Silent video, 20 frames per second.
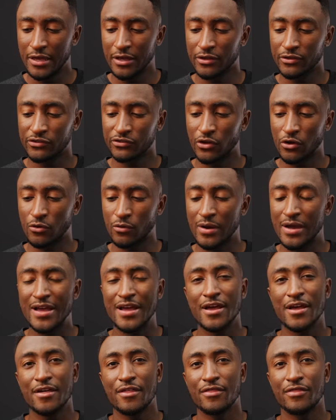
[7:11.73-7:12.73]
So
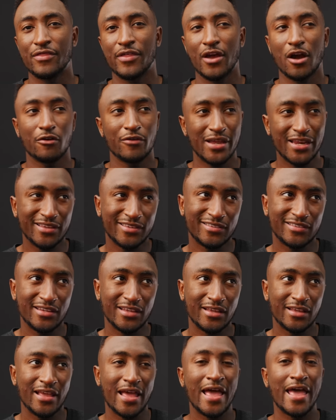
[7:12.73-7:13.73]
they already
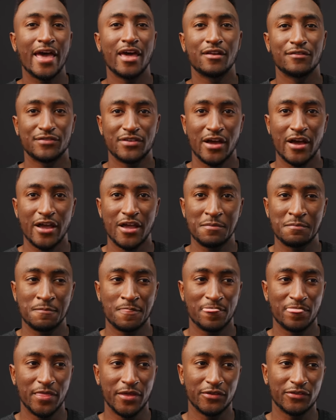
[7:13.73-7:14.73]
see ahead of time
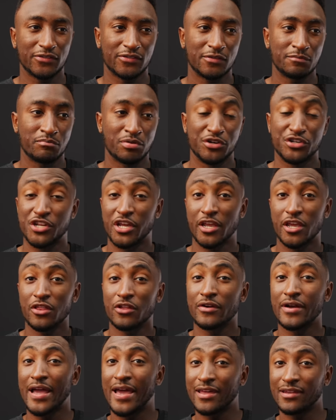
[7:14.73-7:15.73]
this
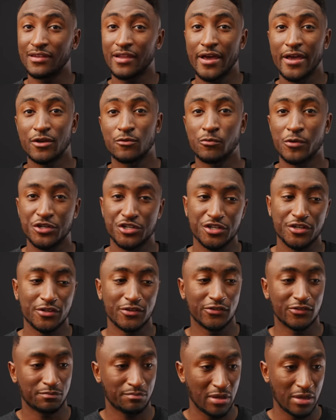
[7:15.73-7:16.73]
particular headline, which
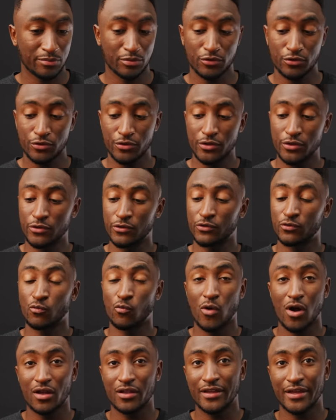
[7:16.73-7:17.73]
is people who use
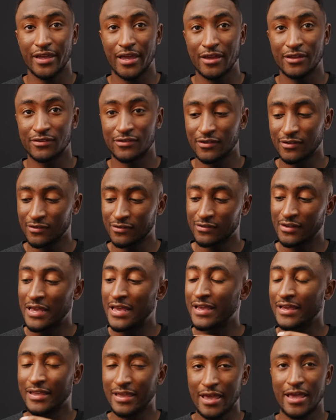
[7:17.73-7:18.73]
wallet cases
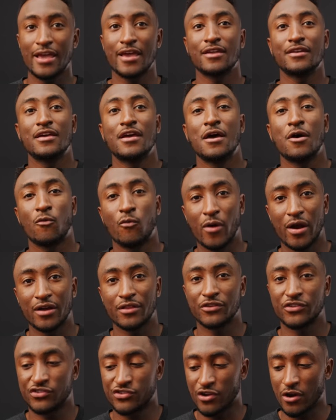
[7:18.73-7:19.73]
can't
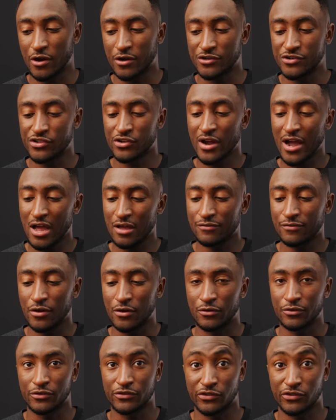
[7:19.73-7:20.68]
wireless charge their iPhone.